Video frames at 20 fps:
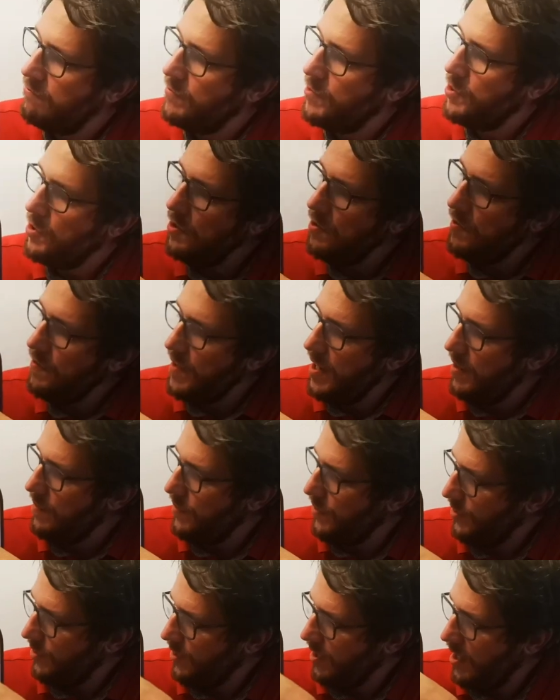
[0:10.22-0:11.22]

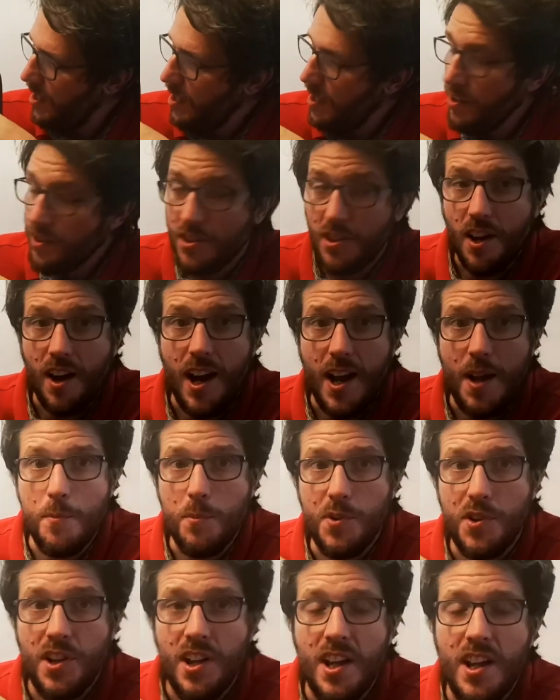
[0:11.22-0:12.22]
2/5
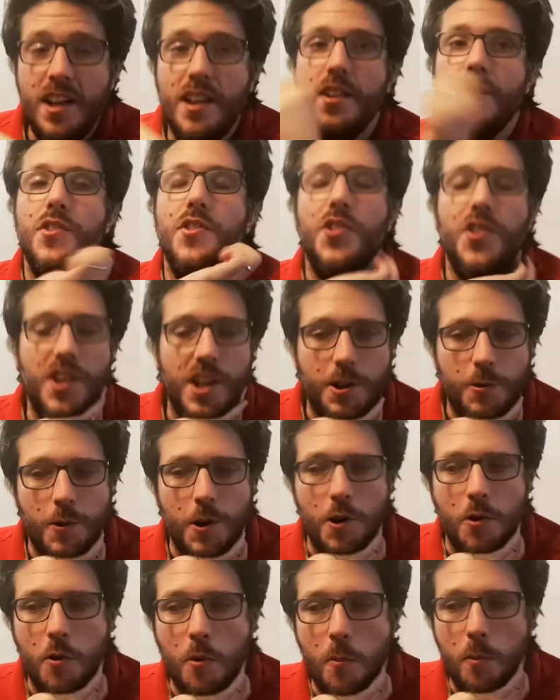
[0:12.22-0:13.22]
times
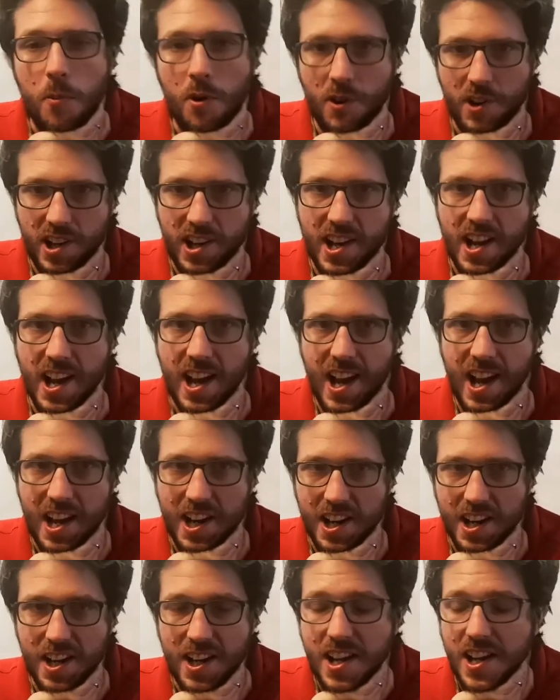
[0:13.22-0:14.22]

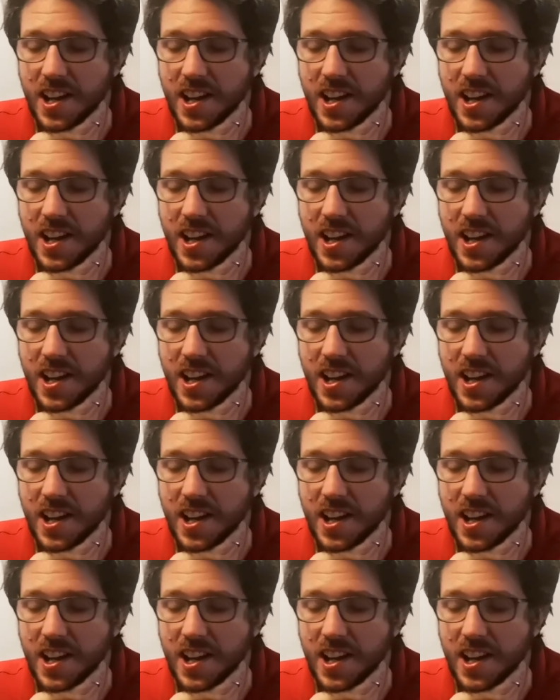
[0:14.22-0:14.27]
0.8.